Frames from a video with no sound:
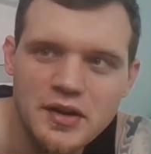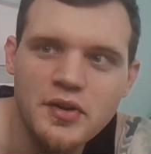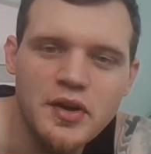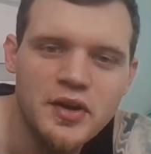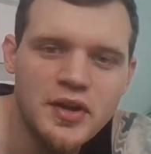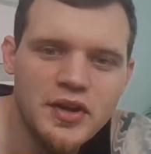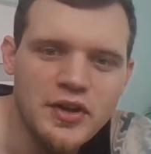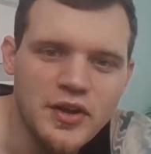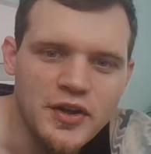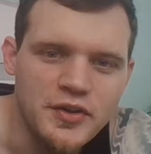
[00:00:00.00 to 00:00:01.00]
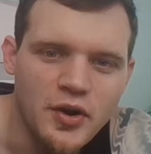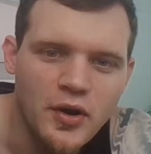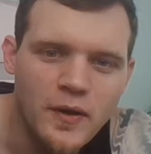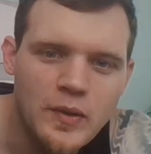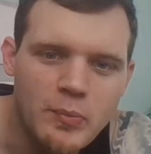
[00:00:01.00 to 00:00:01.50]
a
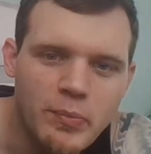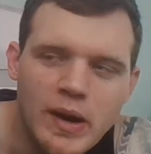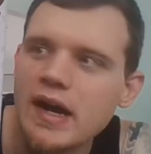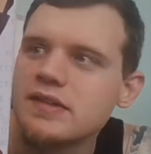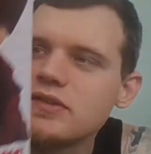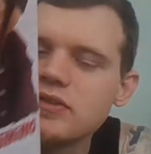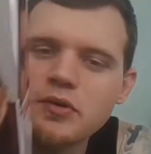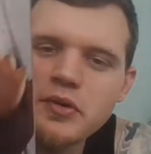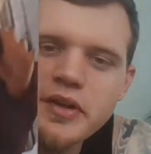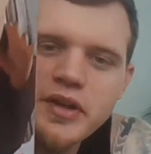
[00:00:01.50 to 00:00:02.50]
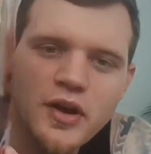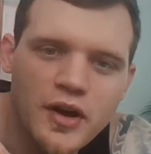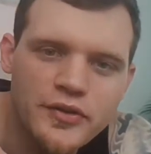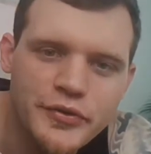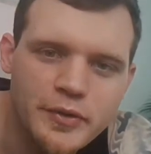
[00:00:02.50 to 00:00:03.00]
doll. The boxes are really
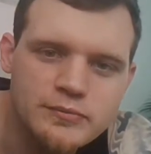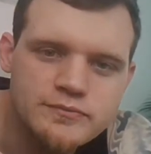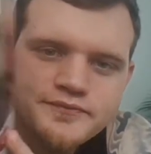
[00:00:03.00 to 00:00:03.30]
awesome.